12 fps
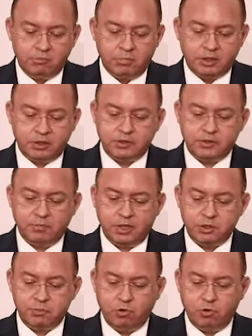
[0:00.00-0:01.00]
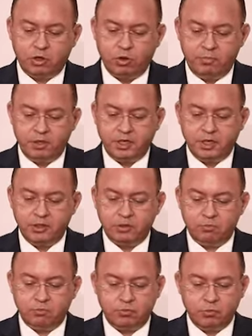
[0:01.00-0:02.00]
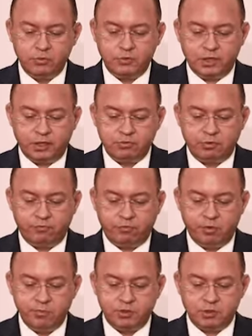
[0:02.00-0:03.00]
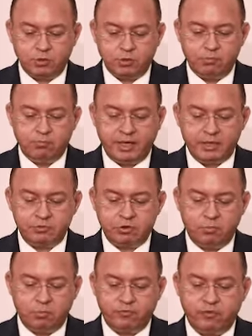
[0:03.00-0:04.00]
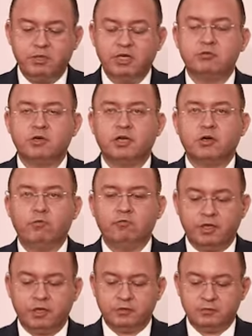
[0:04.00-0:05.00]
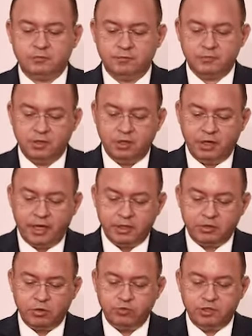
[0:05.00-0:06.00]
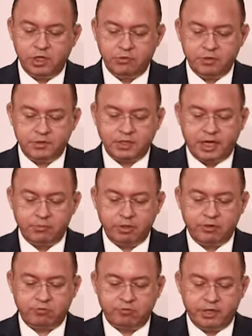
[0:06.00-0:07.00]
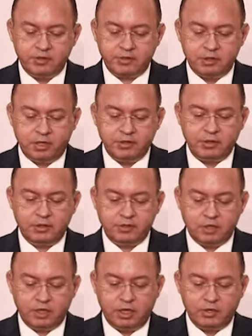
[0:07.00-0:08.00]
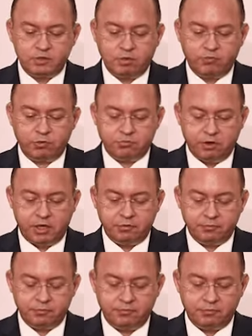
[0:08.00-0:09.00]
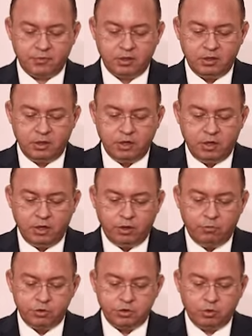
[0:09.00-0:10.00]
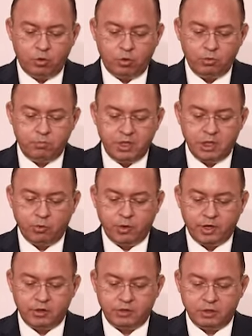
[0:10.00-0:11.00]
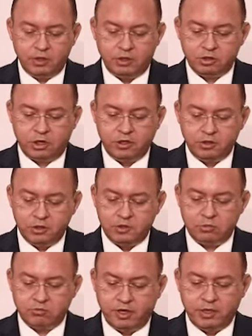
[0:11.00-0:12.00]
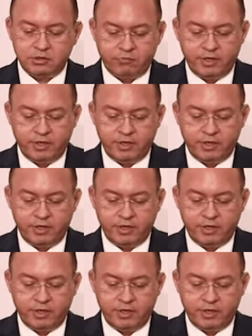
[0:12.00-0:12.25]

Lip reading: But it is much more complicated to promote such reforms on the backdrop of a military conflict and continuous hybrid threats, as it is the case of Ukraine. We should all be aware that the challenges Ukraine is